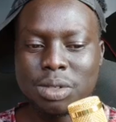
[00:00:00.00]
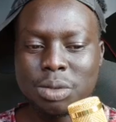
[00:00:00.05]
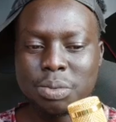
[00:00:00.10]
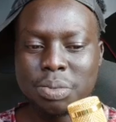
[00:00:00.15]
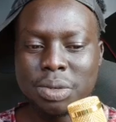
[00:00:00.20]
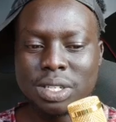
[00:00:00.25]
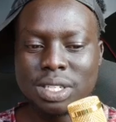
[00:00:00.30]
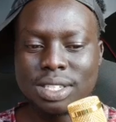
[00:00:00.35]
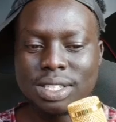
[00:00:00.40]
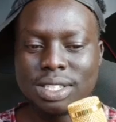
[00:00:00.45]

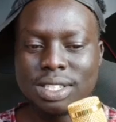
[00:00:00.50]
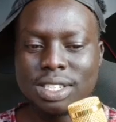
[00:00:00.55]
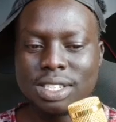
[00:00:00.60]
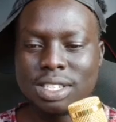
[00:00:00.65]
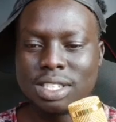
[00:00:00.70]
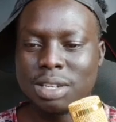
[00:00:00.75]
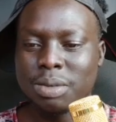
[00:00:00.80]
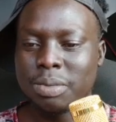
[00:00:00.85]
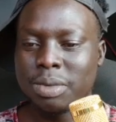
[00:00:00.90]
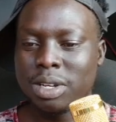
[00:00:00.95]
purchase the
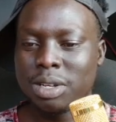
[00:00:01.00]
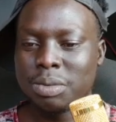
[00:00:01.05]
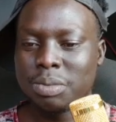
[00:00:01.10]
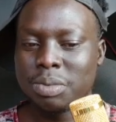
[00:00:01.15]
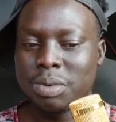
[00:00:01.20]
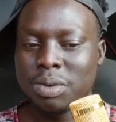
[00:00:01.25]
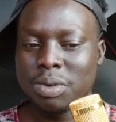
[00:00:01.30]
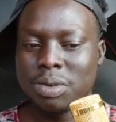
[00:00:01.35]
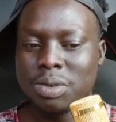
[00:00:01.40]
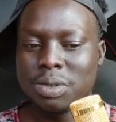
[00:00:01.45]
semi
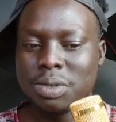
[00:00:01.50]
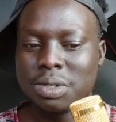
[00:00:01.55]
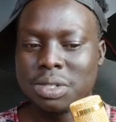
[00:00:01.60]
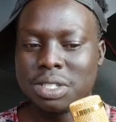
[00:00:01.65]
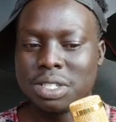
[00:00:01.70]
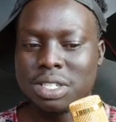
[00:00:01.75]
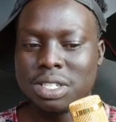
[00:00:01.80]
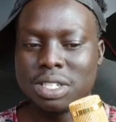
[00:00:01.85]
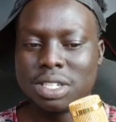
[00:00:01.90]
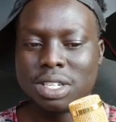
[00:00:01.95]
pro
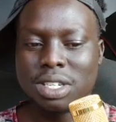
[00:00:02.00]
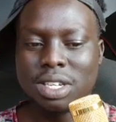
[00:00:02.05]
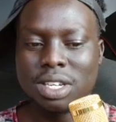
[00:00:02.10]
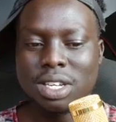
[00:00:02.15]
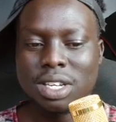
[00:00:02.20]
tier,